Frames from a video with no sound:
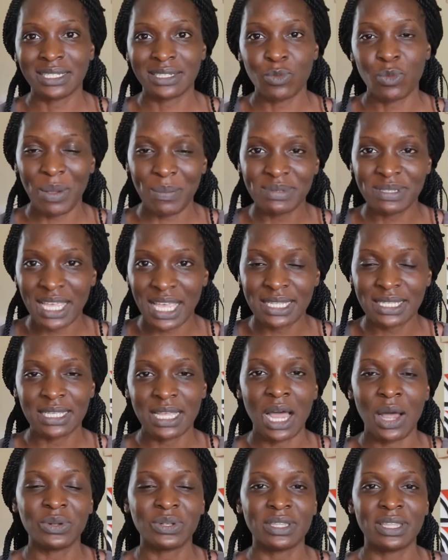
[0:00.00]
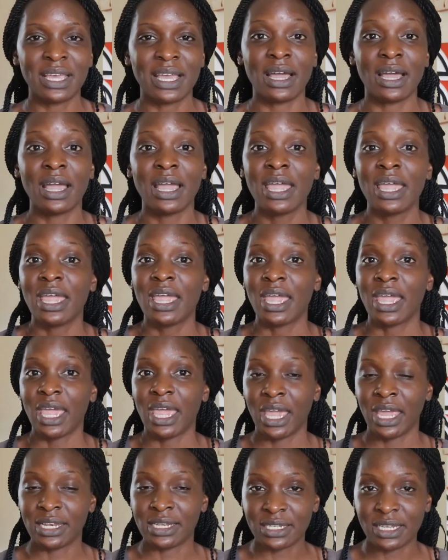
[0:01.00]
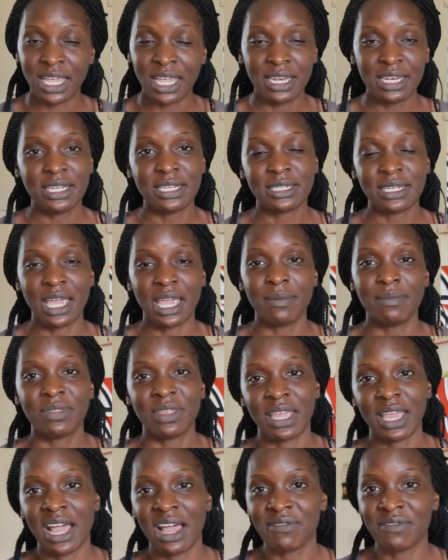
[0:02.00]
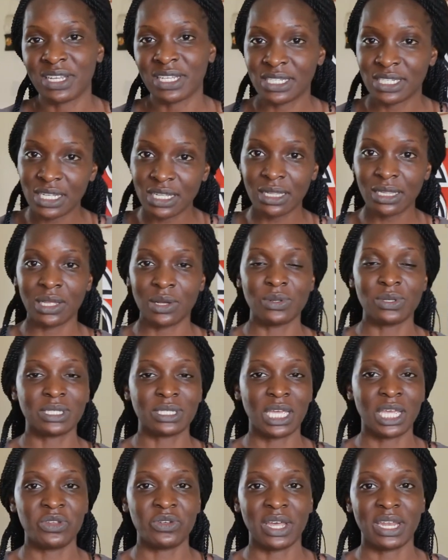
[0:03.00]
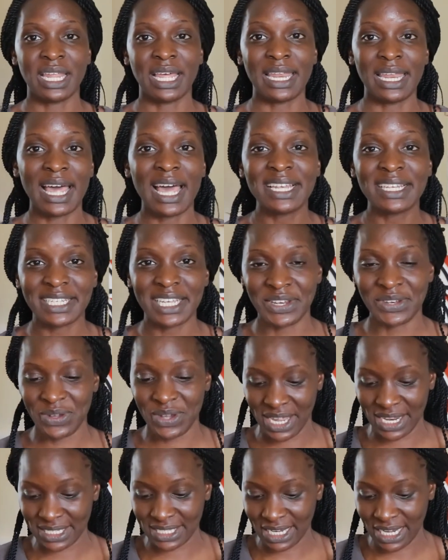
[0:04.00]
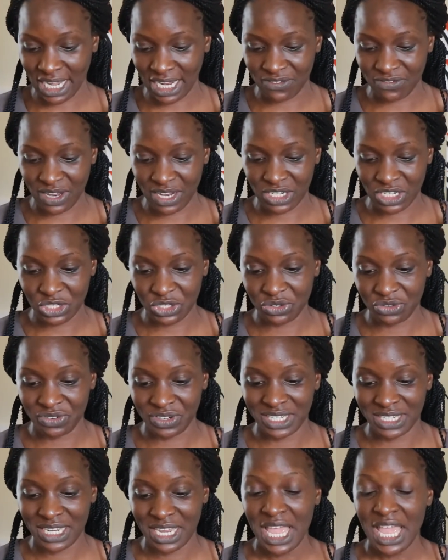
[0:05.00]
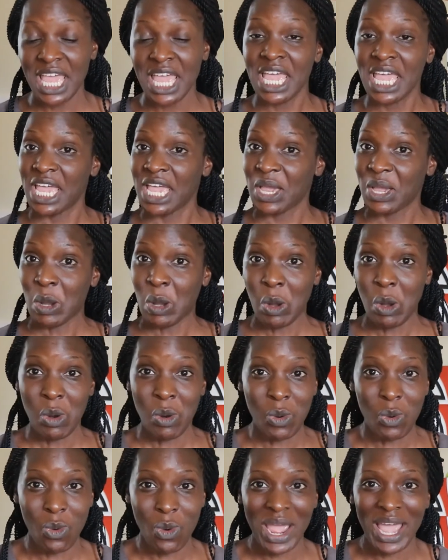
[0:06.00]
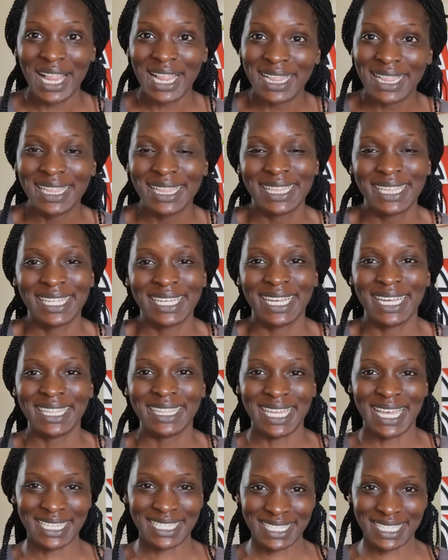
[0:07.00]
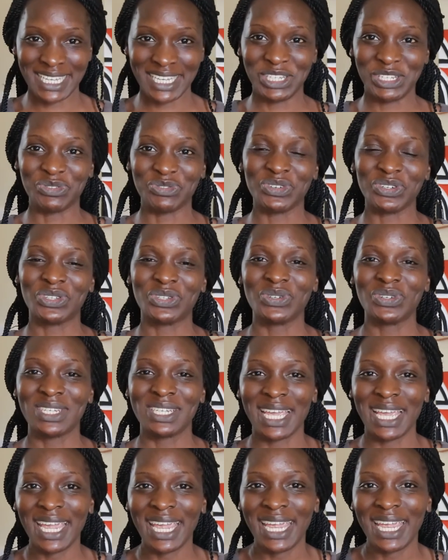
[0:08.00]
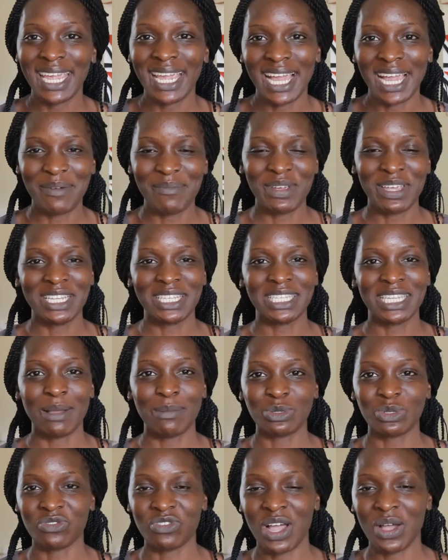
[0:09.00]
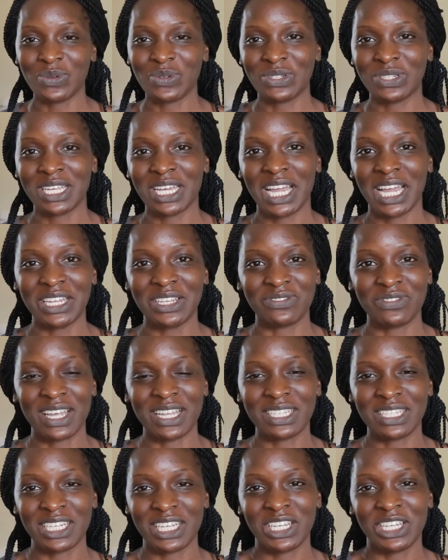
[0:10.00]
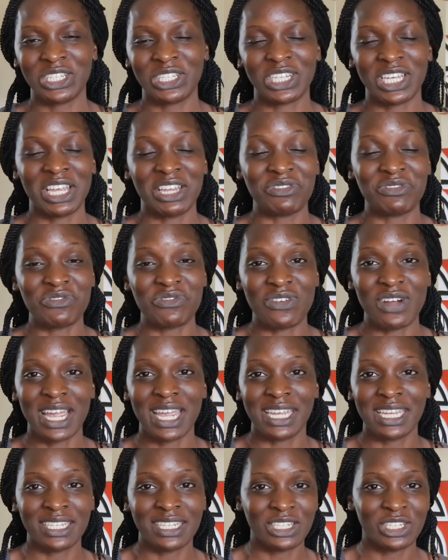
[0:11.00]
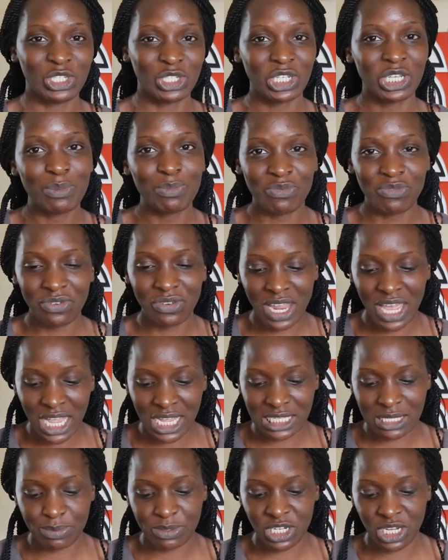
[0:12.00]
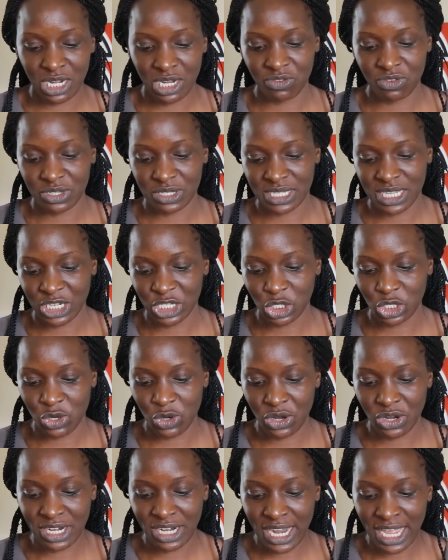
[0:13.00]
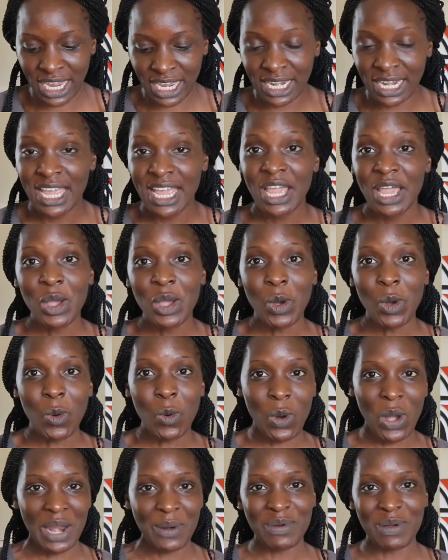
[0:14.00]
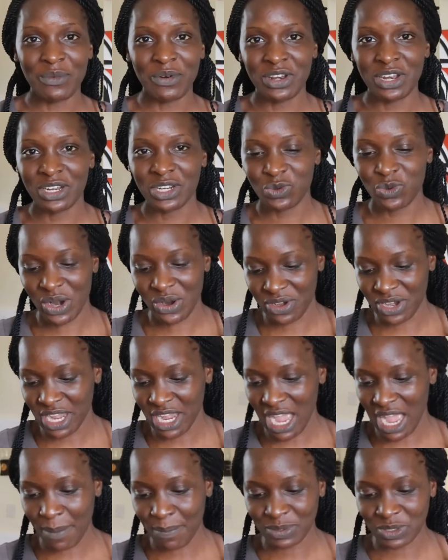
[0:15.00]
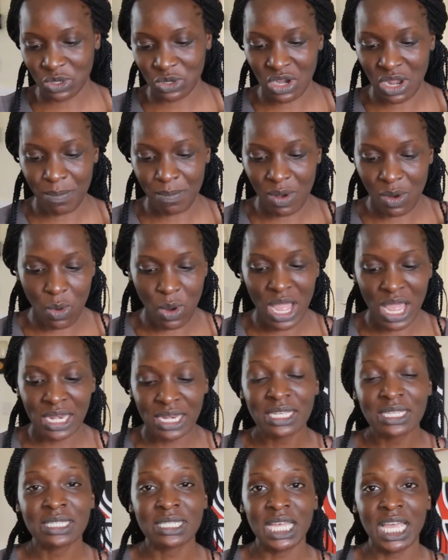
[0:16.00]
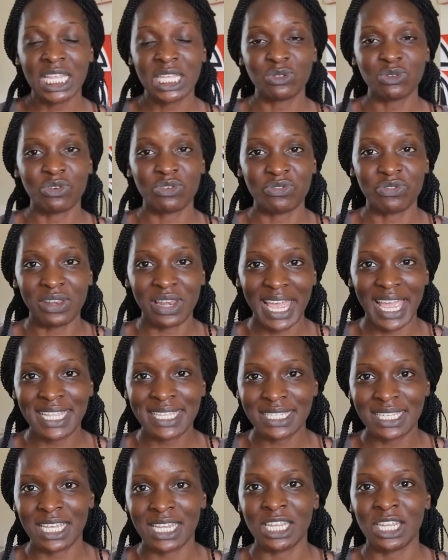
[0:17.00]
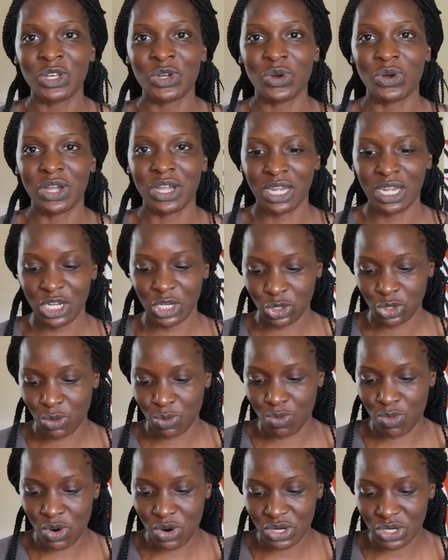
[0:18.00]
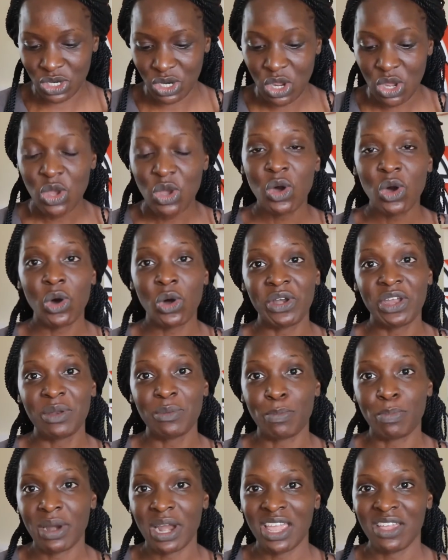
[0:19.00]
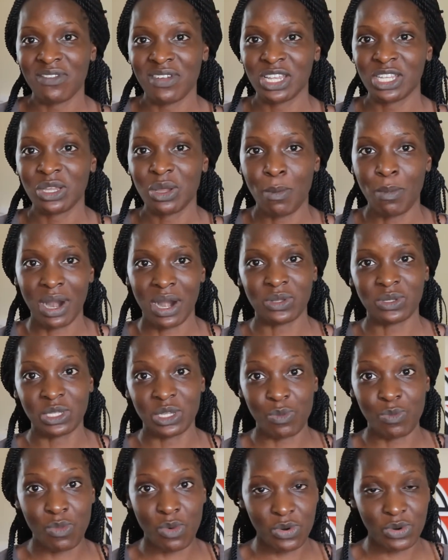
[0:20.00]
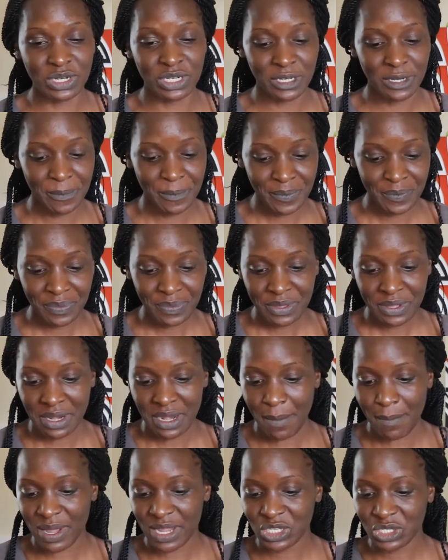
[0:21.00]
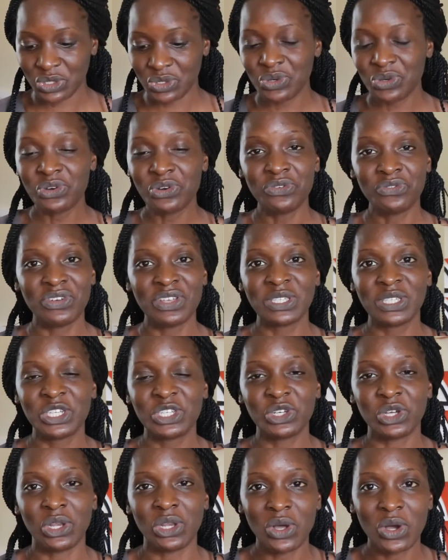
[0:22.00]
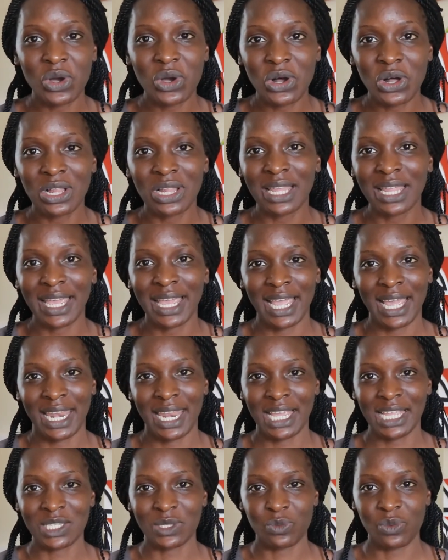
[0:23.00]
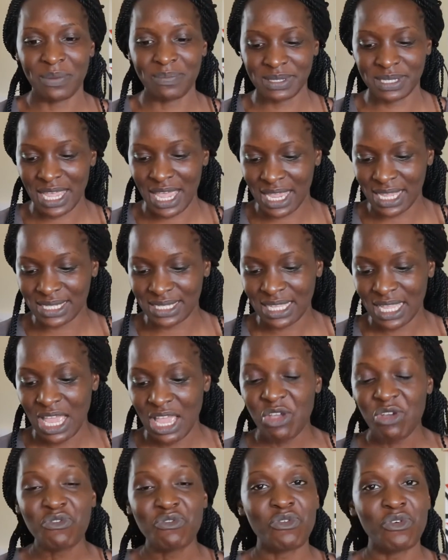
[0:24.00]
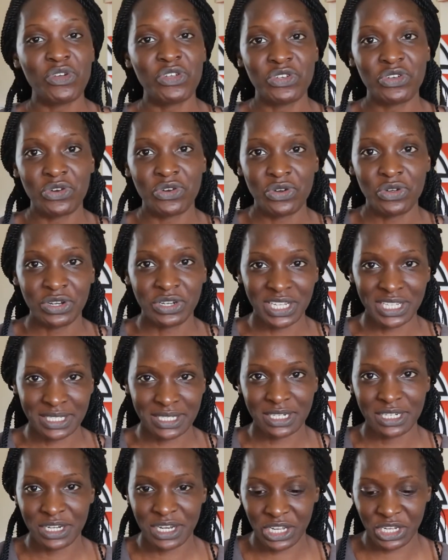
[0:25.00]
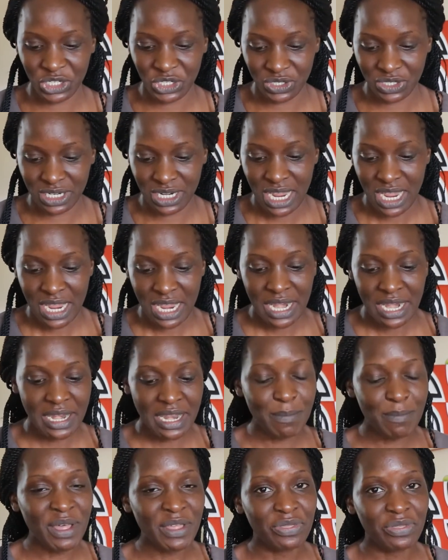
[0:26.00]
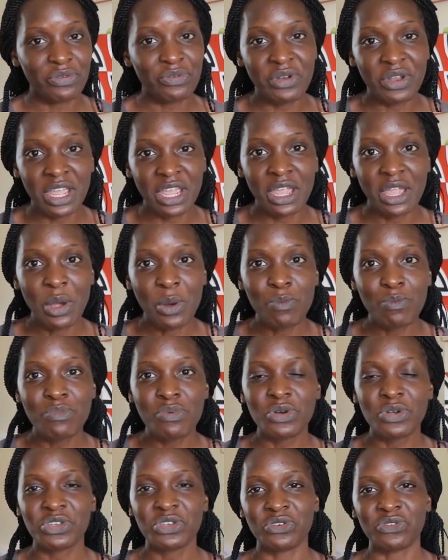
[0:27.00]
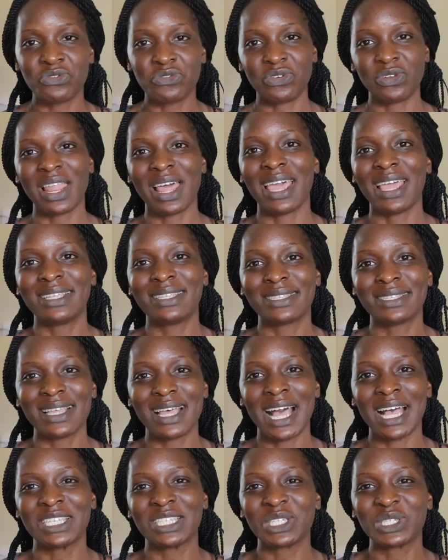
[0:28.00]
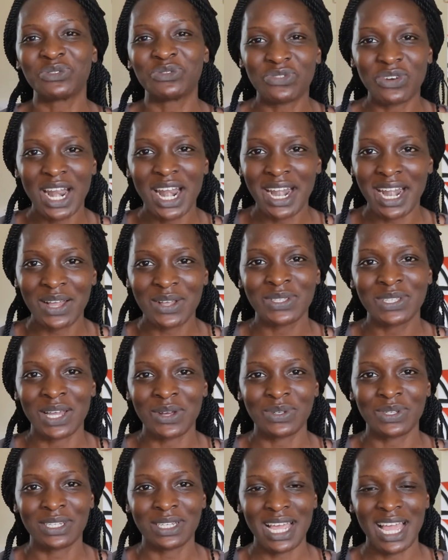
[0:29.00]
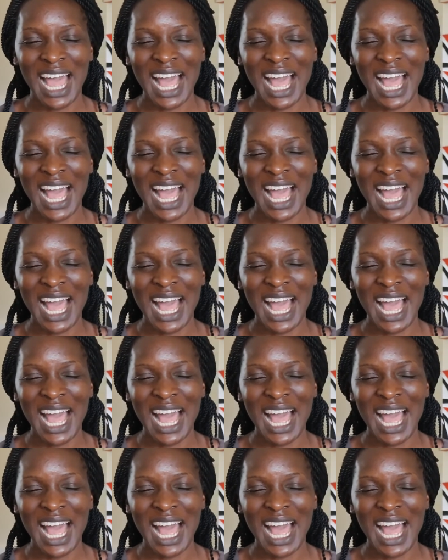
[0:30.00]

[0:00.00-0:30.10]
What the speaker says: websites out there, and anytime they have a deal, they will send you an alert and you can take advantage of it. Well, that's it for today in terms of how to take advantage and find cheap flights, especially if you're searching online. I'm going to do a recap. So number 1, search for flights in incognito mode or in private browsing mode. Number 2, visit your local airlines websites for your destination. Number 3, book your flights as far out